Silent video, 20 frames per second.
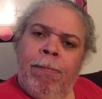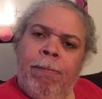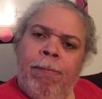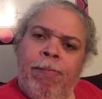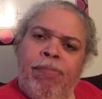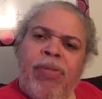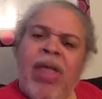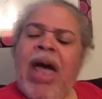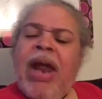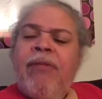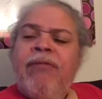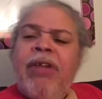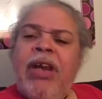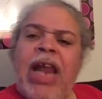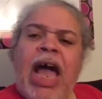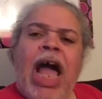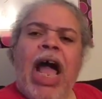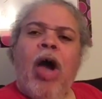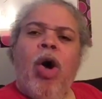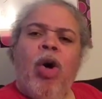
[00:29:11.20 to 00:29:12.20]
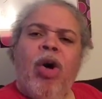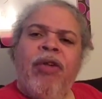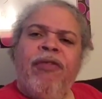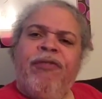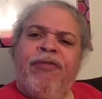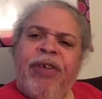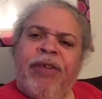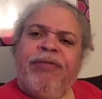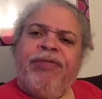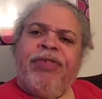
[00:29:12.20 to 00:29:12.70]
Not rely on
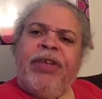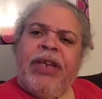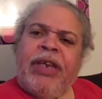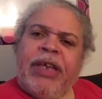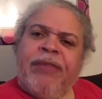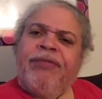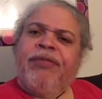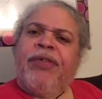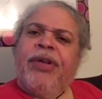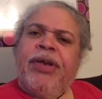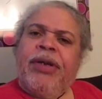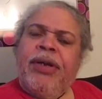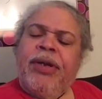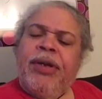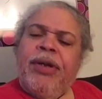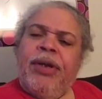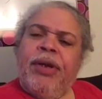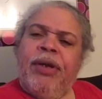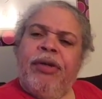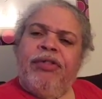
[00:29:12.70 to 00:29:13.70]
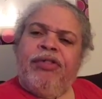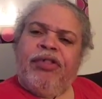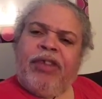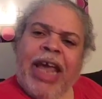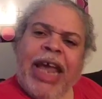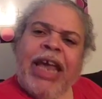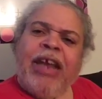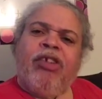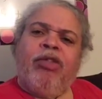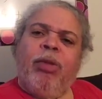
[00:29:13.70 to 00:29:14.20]
50 different
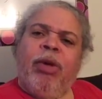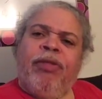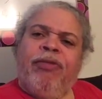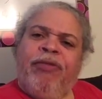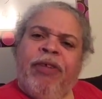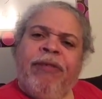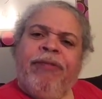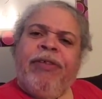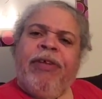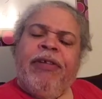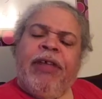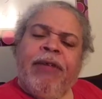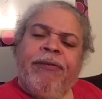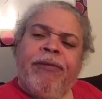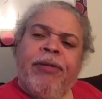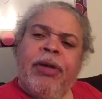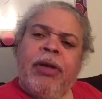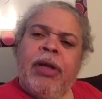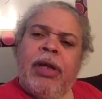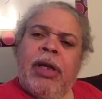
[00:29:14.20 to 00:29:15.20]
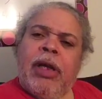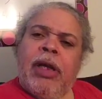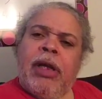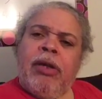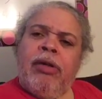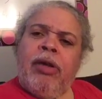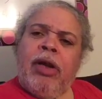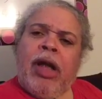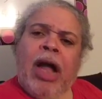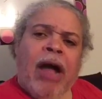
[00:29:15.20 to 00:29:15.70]
states with 50 different
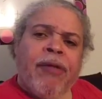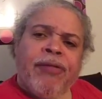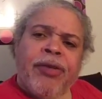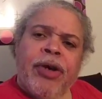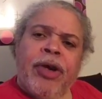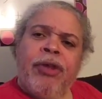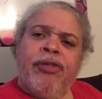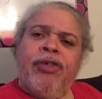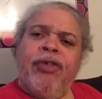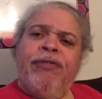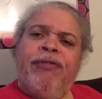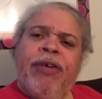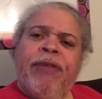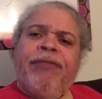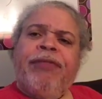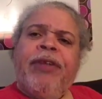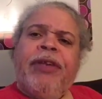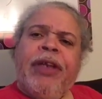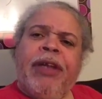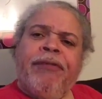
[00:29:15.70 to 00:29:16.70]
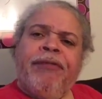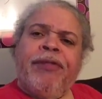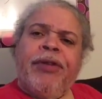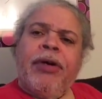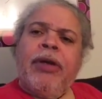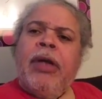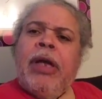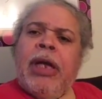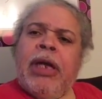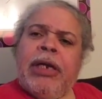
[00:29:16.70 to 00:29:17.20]
governors and 50
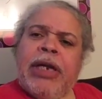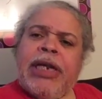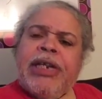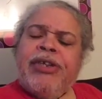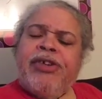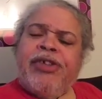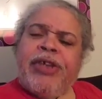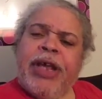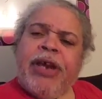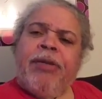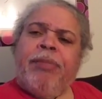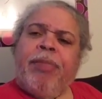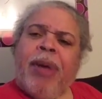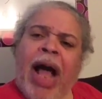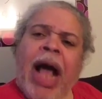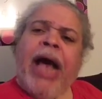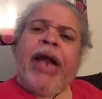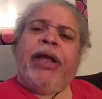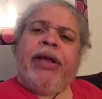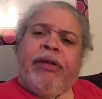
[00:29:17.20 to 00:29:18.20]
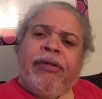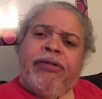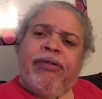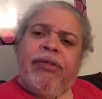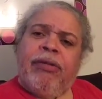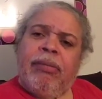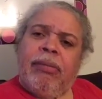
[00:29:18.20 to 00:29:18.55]
different legislative bodies